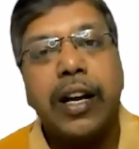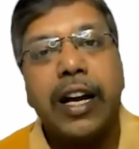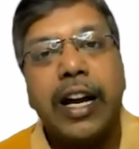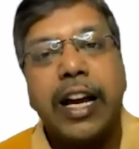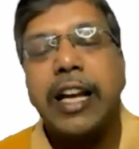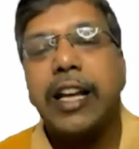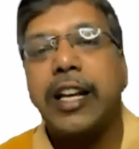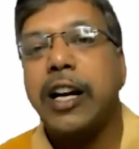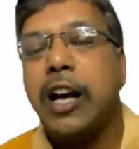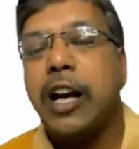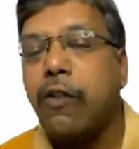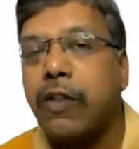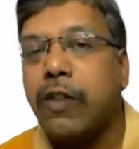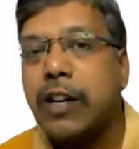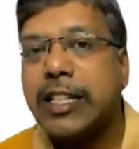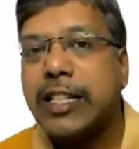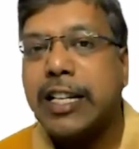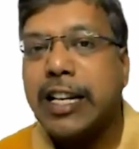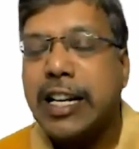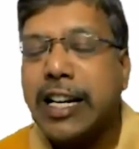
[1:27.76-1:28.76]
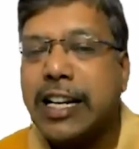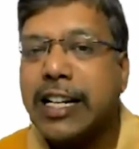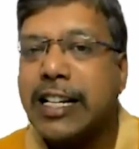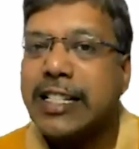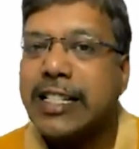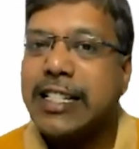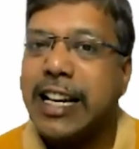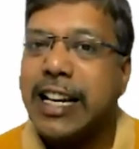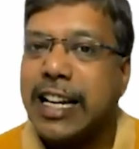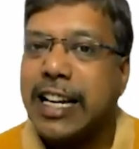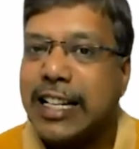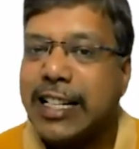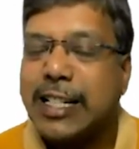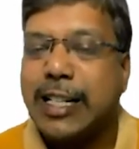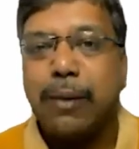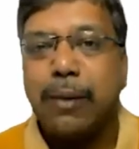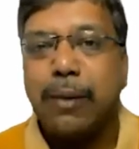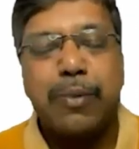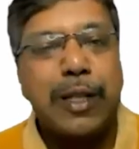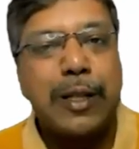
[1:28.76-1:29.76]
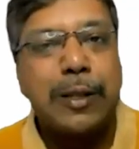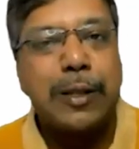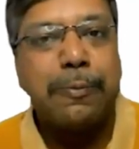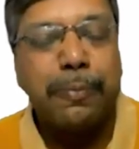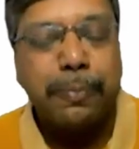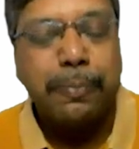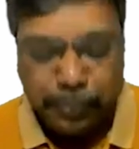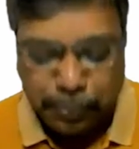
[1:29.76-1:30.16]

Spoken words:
it covers in single steps.